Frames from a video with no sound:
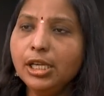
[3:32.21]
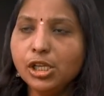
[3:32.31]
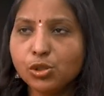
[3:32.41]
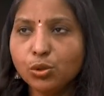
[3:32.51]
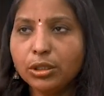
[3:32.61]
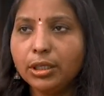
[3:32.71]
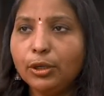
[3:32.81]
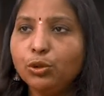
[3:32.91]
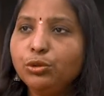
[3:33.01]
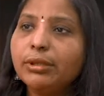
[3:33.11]
So
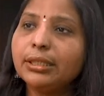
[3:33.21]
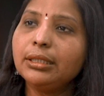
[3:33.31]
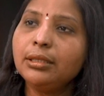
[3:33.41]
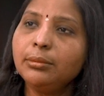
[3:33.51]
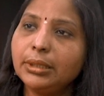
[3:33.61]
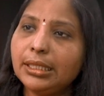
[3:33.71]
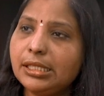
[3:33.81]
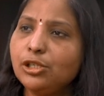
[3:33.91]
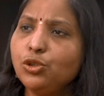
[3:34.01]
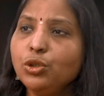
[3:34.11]
Udvartanam is
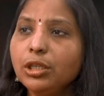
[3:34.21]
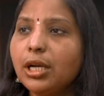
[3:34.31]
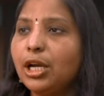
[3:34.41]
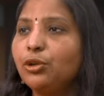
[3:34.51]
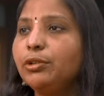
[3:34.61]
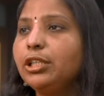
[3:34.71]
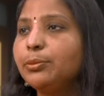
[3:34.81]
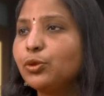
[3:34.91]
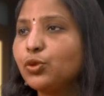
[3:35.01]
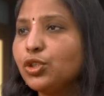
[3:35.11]
a unique Ayurvedic
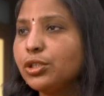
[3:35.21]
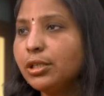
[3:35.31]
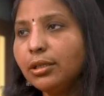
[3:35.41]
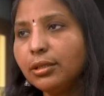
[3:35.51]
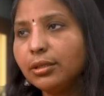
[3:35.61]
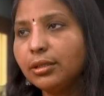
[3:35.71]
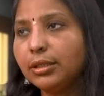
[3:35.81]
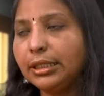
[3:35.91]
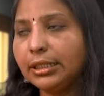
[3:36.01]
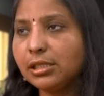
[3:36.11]
procedure,
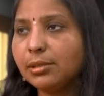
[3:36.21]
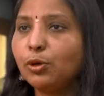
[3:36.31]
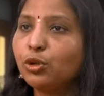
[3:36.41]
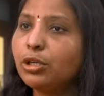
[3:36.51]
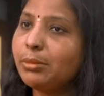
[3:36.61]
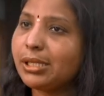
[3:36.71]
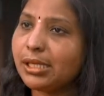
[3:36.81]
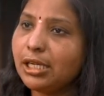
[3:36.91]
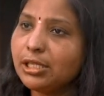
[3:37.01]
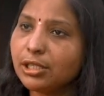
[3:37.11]
that is the powder
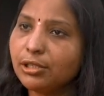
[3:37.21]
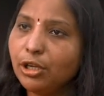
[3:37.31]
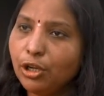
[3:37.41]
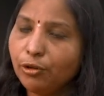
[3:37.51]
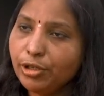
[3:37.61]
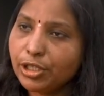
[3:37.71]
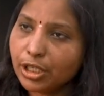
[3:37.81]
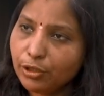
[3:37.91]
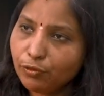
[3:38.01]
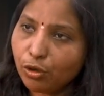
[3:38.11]
massage, which
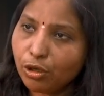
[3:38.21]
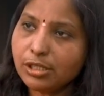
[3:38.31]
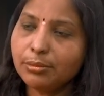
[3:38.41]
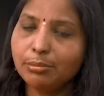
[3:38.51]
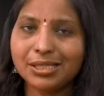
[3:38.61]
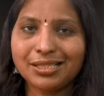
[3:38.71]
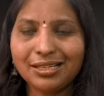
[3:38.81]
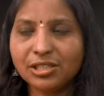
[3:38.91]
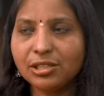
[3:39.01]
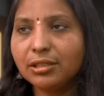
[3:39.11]
involves
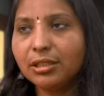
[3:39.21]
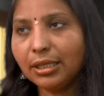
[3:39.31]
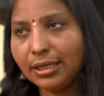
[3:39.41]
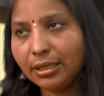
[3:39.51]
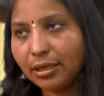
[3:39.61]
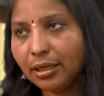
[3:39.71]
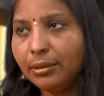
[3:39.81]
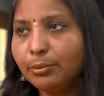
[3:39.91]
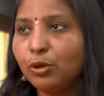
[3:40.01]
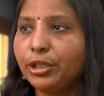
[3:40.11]
massaging the entire
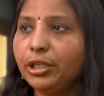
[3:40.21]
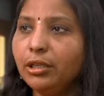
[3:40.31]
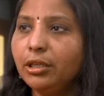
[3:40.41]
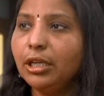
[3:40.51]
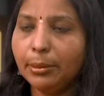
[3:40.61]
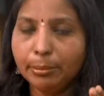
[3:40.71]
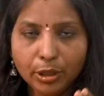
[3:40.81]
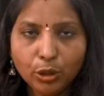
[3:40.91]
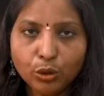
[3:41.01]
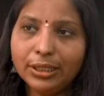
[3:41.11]
body
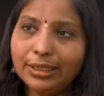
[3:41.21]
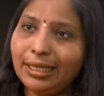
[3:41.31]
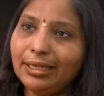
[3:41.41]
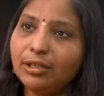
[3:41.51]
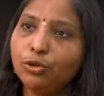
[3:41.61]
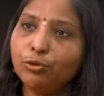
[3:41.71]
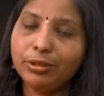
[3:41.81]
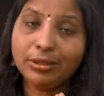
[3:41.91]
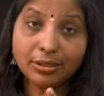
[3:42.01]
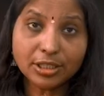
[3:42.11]
below the neck
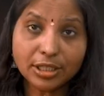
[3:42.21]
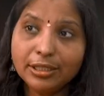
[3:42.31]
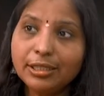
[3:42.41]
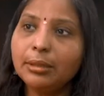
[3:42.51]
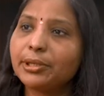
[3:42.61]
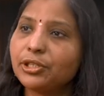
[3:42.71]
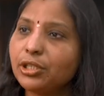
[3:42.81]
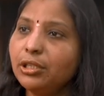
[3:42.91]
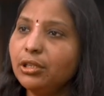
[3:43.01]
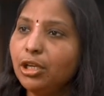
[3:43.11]
with a gentle
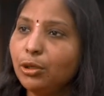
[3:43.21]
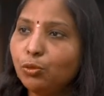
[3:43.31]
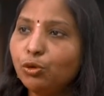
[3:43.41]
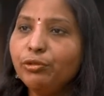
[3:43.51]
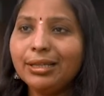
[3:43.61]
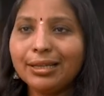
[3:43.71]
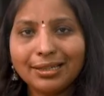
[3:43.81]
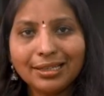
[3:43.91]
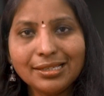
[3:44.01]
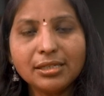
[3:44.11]
pressure moving
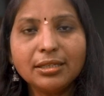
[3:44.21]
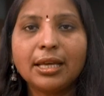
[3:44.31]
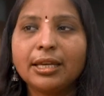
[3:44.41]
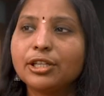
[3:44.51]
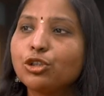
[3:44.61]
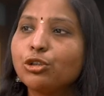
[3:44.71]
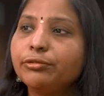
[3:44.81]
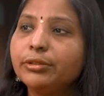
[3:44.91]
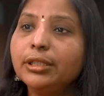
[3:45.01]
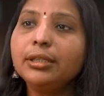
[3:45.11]
against the direction of
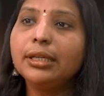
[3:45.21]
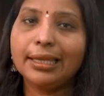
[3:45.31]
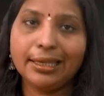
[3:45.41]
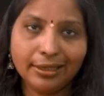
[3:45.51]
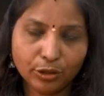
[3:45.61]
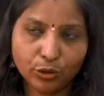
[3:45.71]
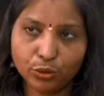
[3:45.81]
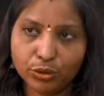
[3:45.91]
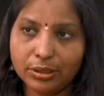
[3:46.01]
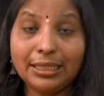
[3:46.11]
the hair growth.
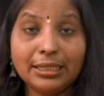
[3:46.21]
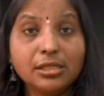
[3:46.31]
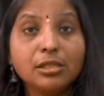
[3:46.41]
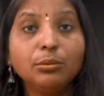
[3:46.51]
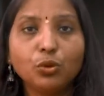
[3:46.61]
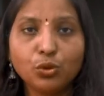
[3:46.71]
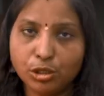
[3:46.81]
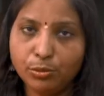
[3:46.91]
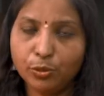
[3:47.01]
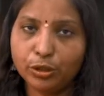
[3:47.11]
That is the most
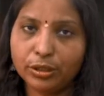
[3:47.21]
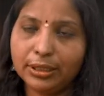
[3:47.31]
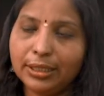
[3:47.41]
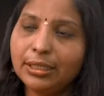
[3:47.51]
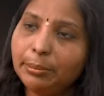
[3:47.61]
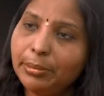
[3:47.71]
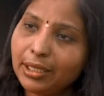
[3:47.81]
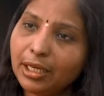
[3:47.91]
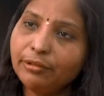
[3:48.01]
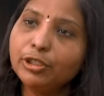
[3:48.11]
important. In
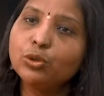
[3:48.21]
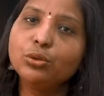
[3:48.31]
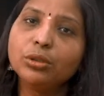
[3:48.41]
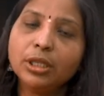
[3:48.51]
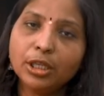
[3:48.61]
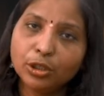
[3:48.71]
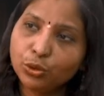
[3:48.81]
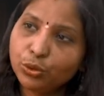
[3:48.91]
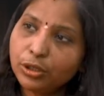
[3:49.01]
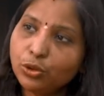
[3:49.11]
Abhyanga we do
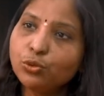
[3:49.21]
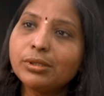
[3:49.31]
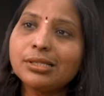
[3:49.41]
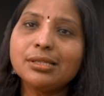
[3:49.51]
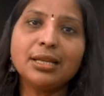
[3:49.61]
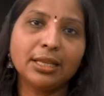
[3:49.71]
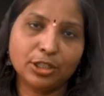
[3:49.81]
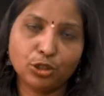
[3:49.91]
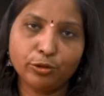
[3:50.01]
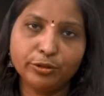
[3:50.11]
the towards the
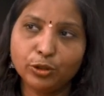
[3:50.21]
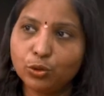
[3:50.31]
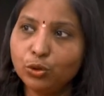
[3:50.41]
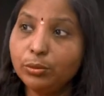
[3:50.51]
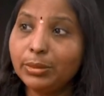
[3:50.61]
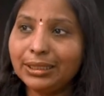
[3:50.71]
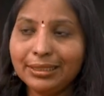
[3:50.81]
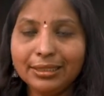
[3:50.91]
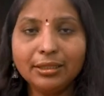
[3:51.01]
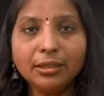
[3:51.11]
direction of the growth, but
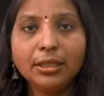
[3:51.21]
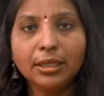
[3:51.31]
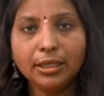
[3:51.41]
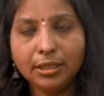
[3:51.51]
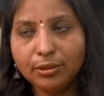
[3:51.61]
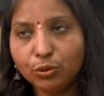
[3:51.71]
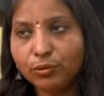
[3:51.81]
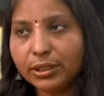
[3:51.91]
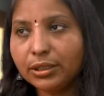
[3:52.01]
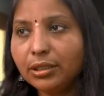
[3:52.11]
here in
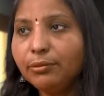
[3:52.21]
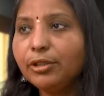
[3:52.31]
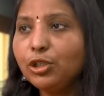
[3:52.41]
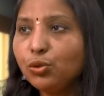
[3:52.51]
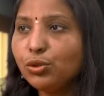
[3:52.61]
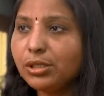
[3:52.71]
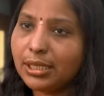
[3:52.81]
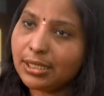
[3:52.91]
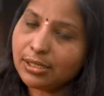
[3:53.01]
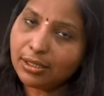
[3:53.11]
Udvartanam we use it
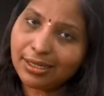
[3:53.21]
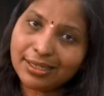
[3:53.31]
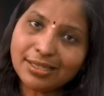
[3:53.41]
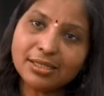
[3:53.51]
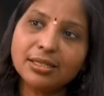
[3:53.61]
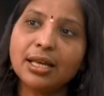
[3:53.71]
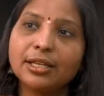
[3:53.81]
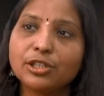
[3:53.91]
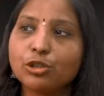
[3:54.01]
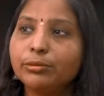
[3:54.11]
as a against the
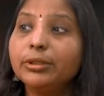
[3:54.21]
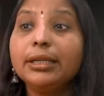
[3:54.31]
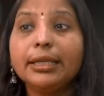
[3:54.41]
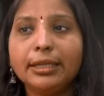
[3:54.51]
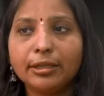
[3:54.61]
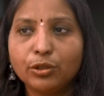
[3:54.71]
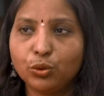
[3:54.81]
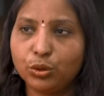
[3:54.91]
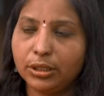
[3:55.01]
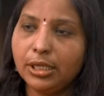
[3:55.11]
direction of the hair
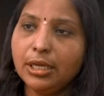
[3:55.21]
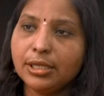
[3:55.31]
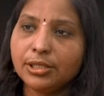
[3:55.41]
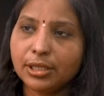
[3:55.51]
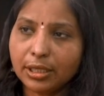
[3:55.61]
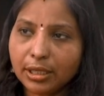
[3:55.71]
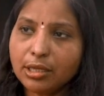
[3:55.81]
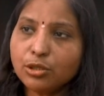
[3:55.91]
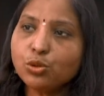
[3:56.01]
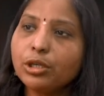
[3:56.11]
growth. Charaka
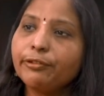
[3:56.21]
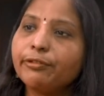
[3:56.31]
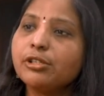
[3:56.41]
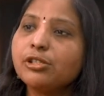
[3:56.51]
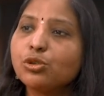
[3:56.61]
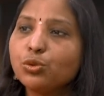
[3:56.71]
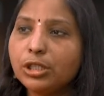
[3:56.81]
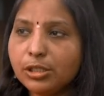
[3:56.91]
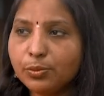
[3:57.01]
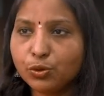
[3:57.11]
also refers to
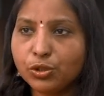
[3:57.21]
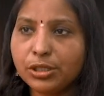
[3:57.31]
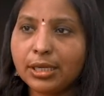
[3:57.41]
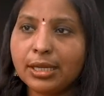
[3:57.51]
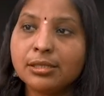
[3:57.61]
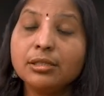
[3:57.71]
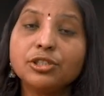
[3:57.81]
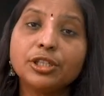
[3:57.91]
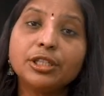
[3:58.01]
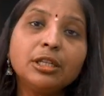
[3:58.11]
this procedure as a
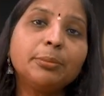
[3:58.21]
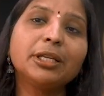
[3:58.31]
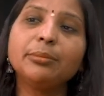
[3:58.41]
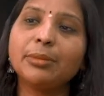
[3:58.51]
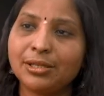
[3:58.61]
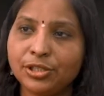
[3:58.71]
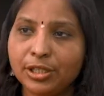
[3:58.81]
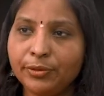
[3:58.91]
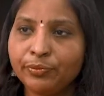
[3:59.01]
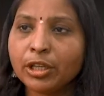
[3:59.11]
Sharira
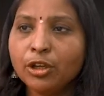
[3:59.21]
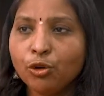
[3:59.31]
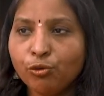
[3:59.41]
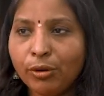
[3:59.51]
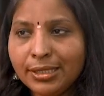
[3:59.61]
Parimarjana, while